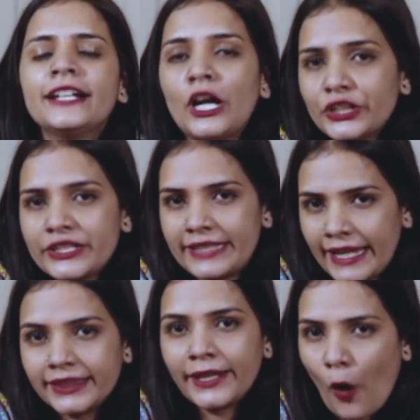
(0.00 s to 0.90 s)
Now, to
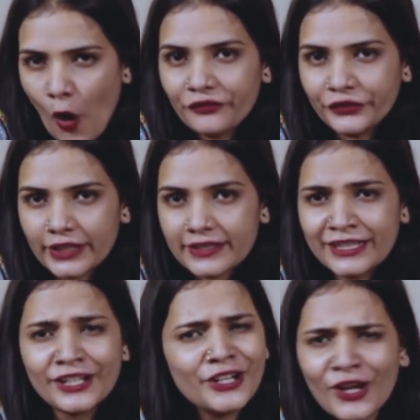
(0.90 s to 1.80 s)
state the
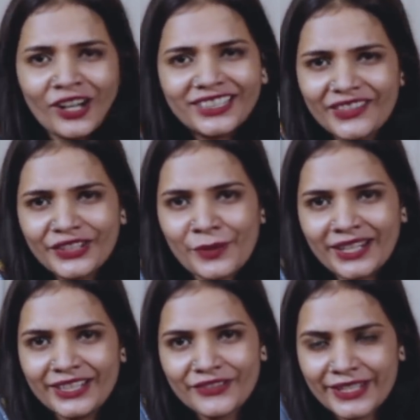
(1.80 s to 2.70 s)
obvious, not
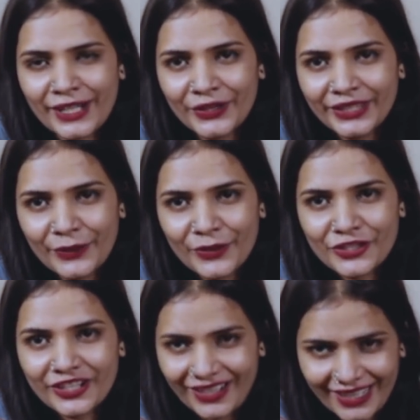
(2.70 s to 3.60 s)
everyone lives around the
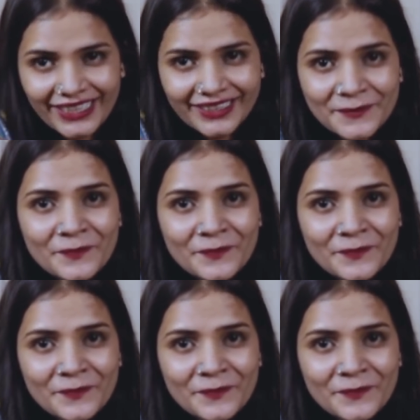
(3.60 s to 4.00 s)
ocean, right?